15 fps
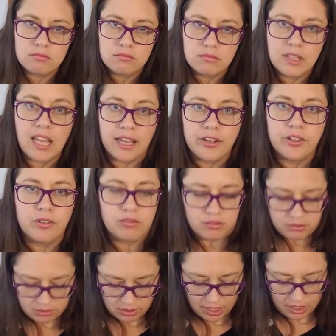Yeah, I do.
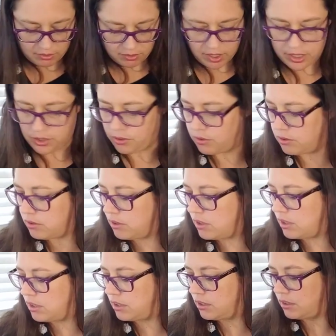Yeah, I do.
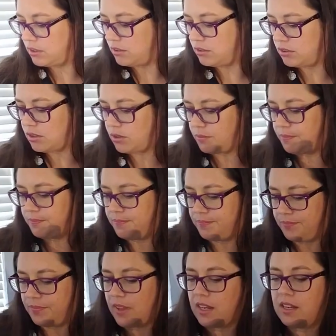So.
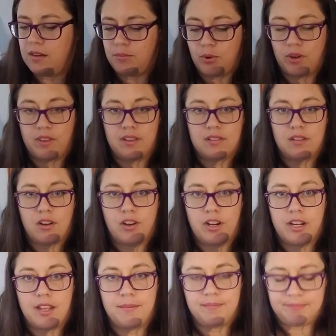I need more of this already.